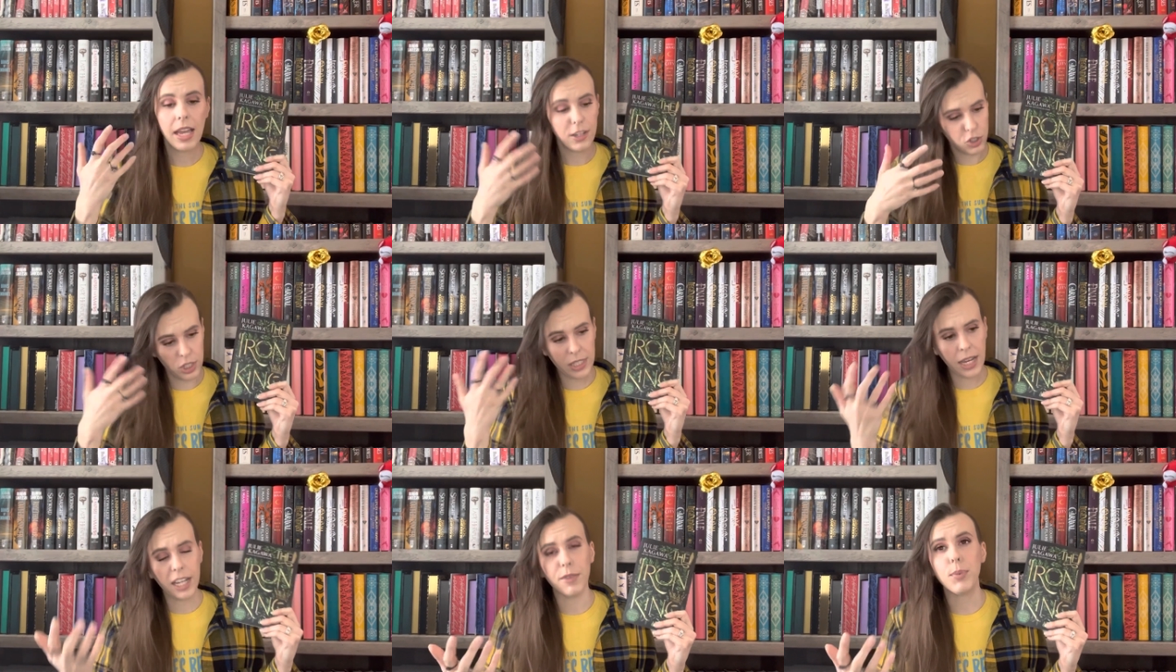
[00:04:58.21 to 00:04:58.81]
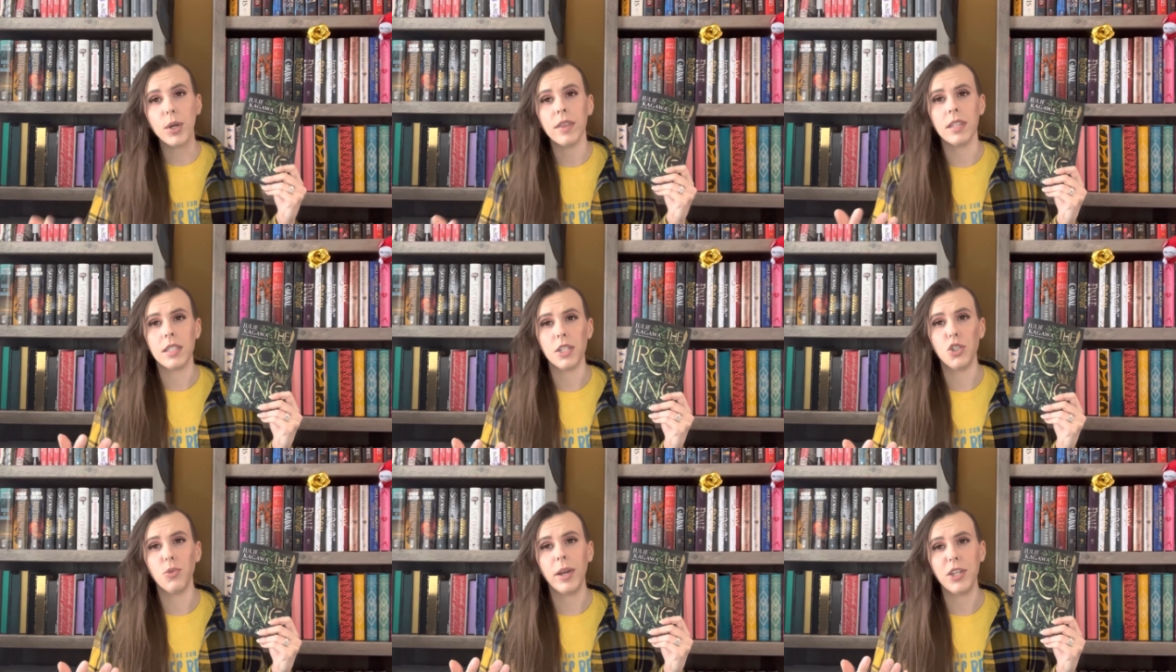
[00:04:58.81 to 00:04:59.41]
And she's kind of put in this
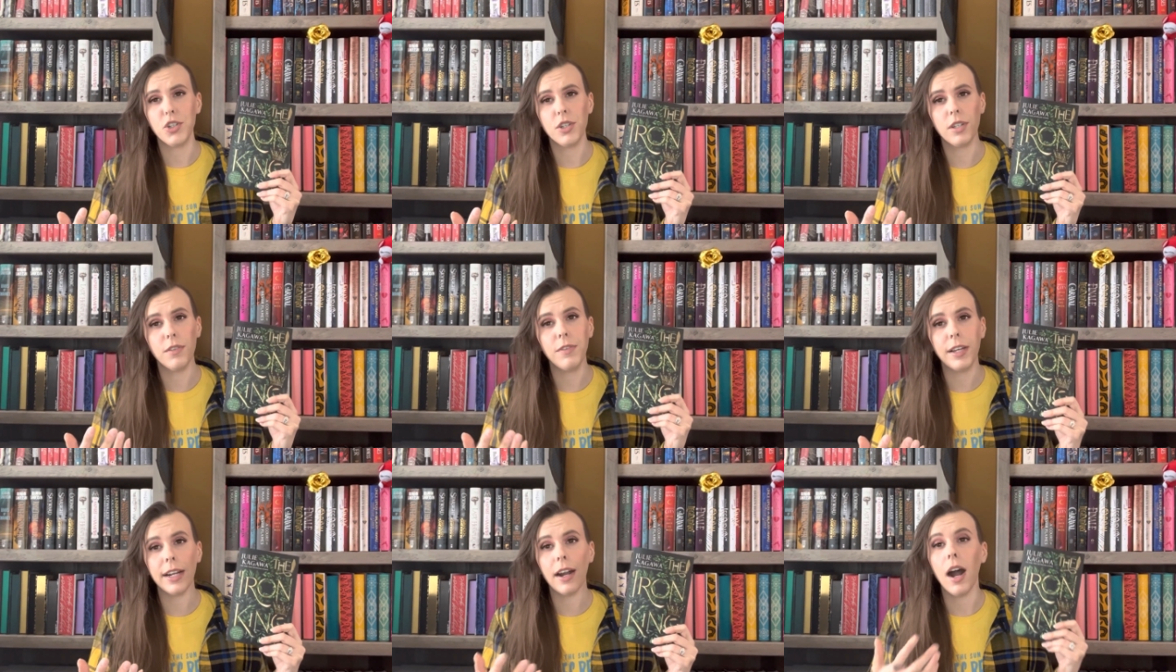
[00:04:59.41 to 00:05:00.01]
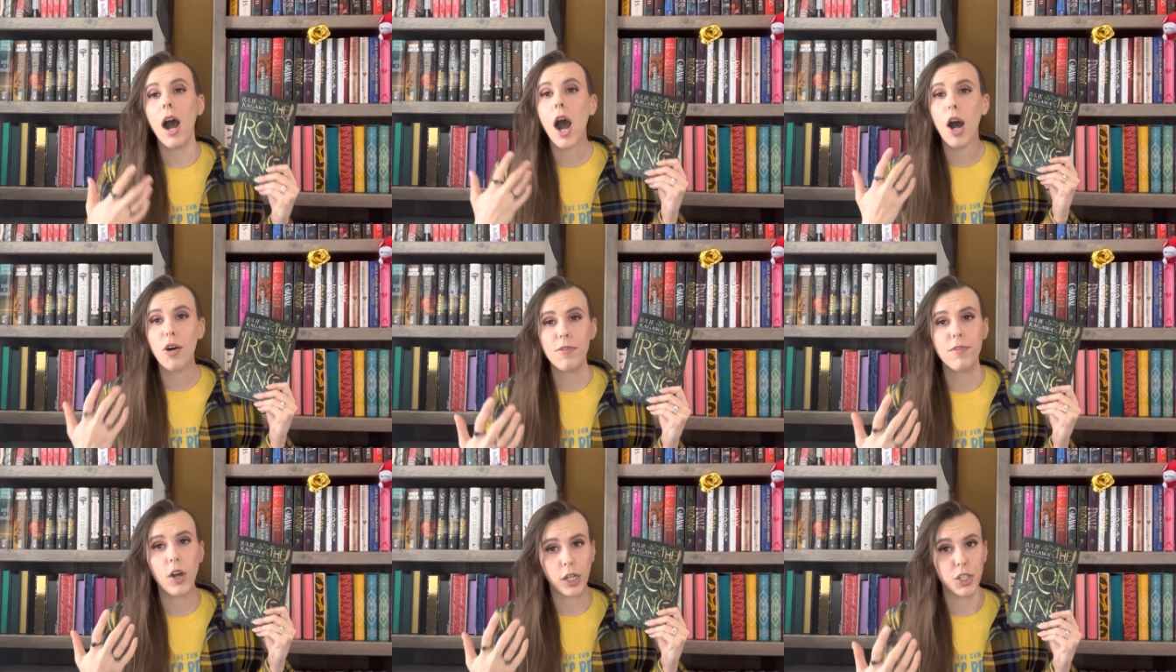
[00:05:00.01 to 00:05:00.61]
situation to figure out how
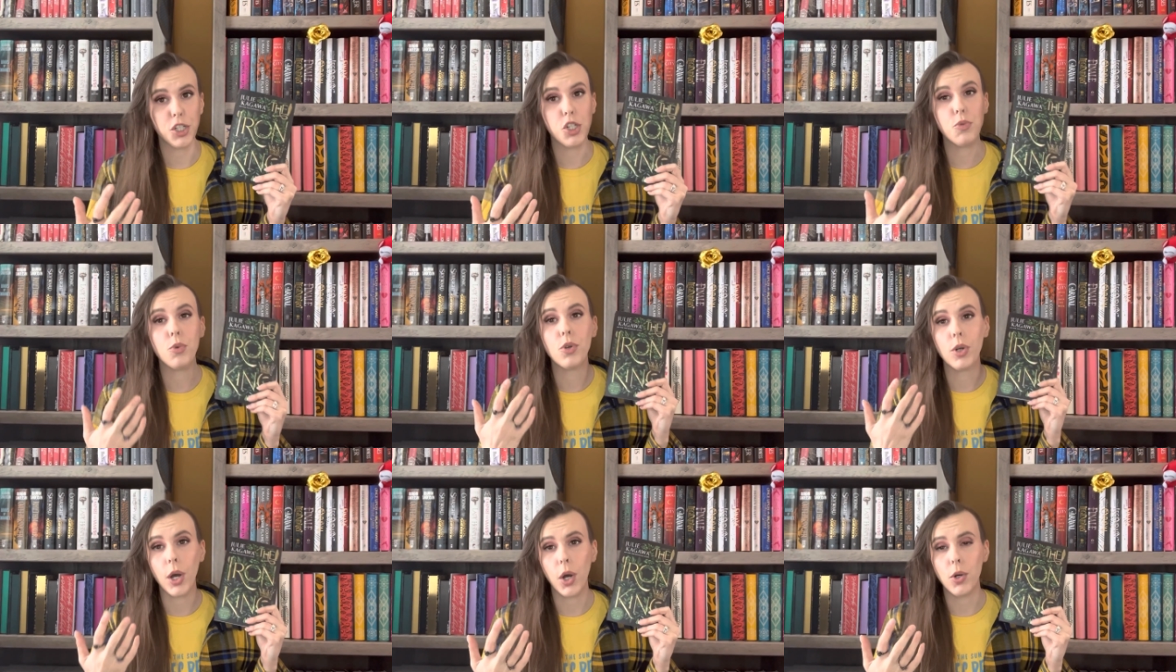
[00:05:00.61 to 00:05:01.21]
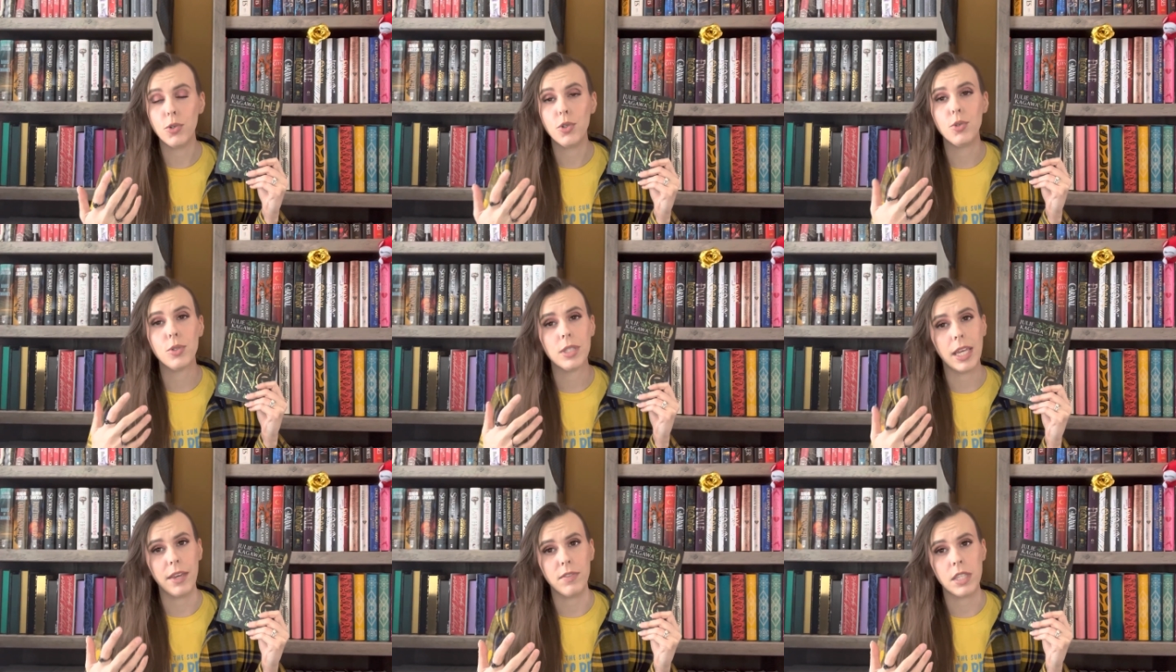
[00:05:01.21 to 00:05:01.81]
far she will go to
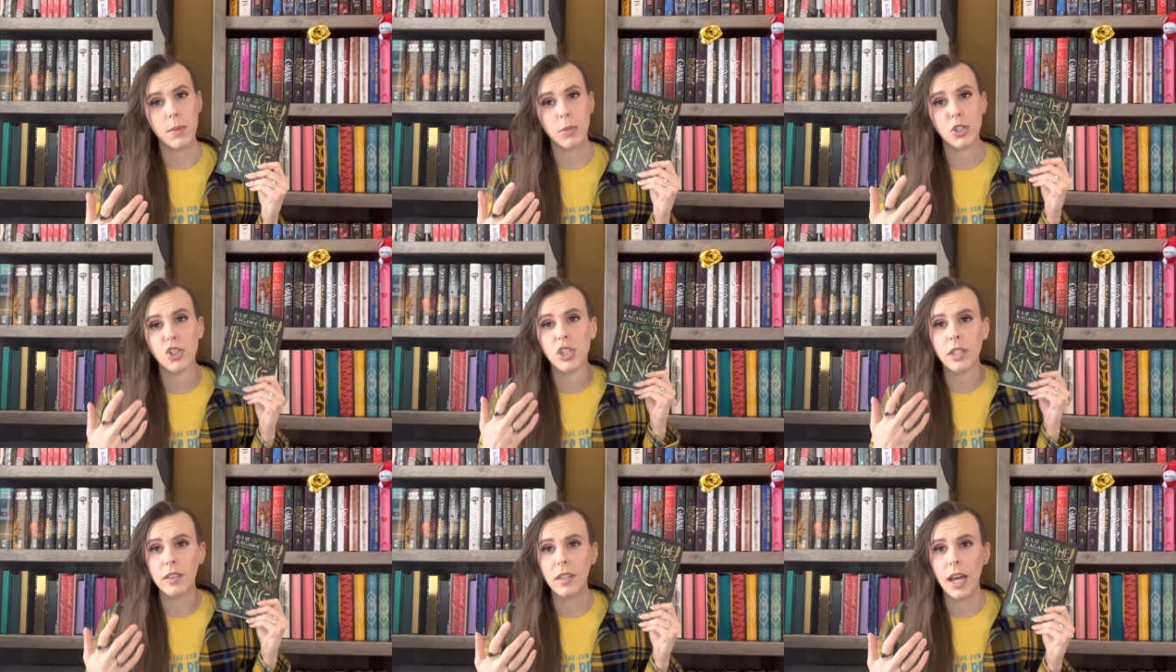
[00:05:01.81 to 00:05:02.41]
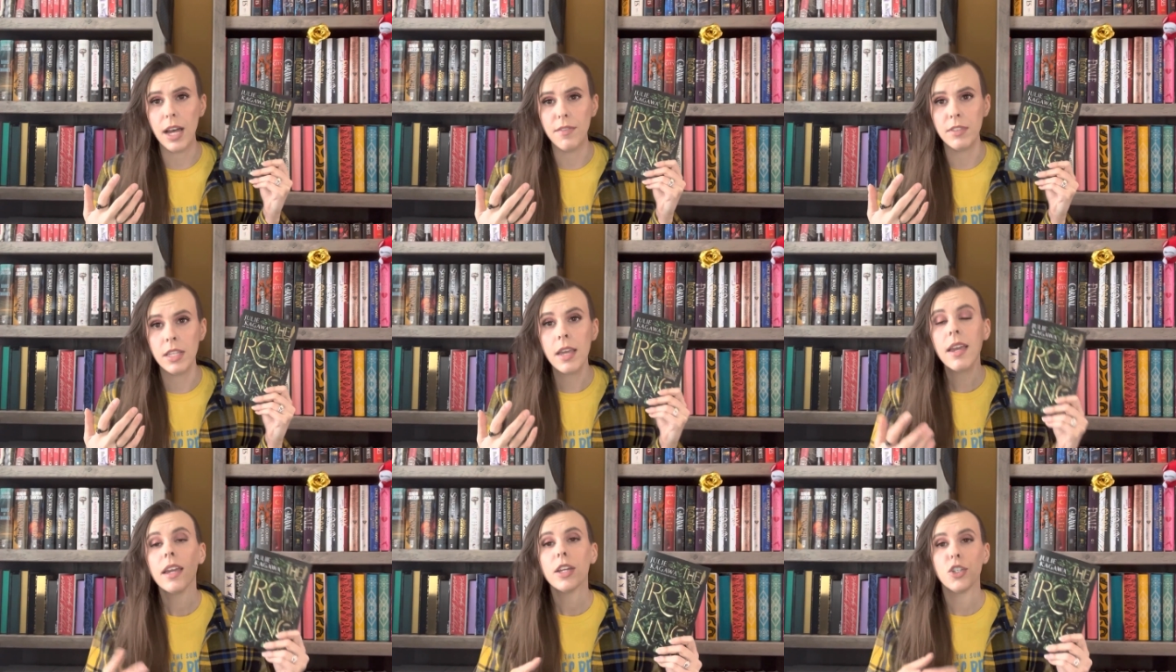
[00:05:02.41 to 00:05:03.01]
save someone she loves,
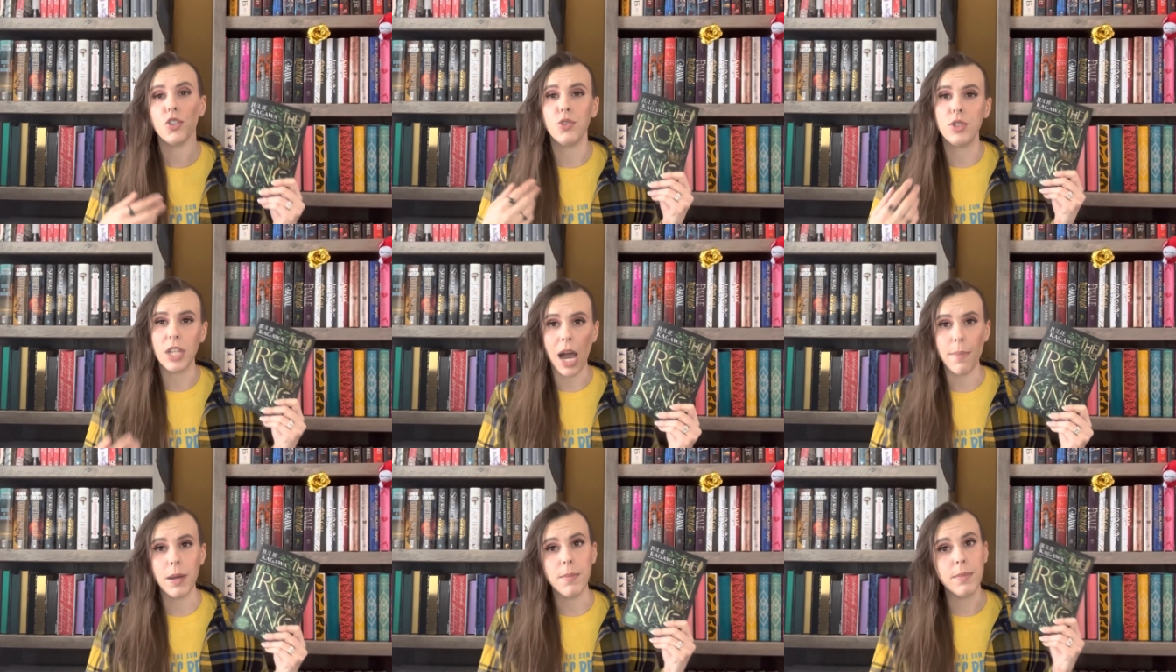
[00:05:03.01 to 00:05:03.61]
to stop a